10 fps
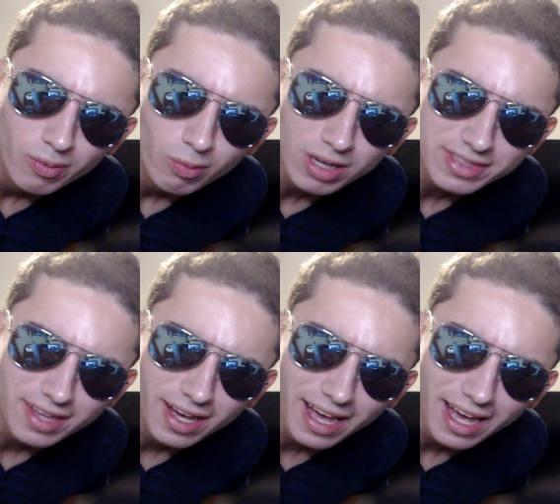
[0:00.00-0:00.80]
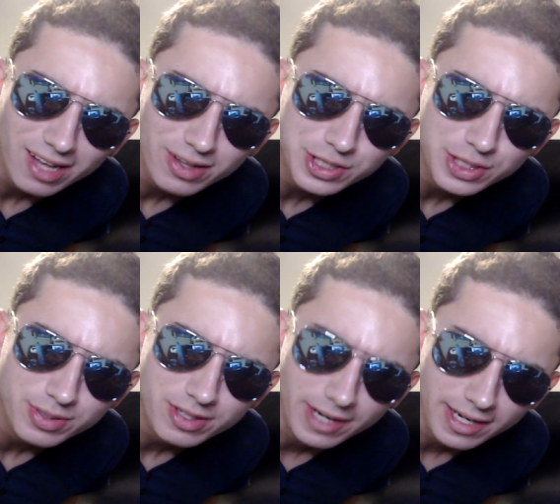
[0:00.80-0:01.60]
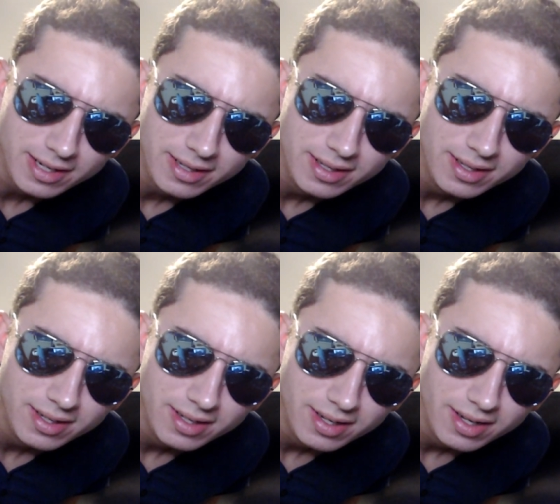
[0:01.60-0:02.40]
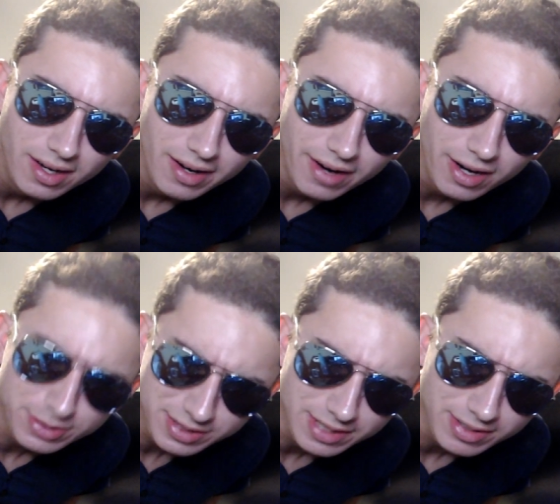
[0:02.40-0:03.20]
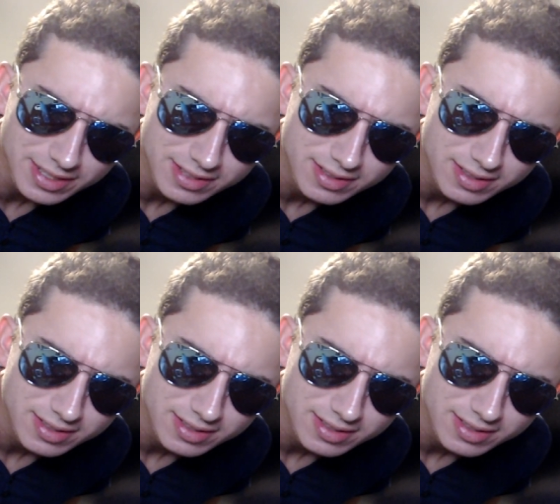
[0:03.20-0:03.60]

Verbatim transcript: What the hell are you doing? Are you serious?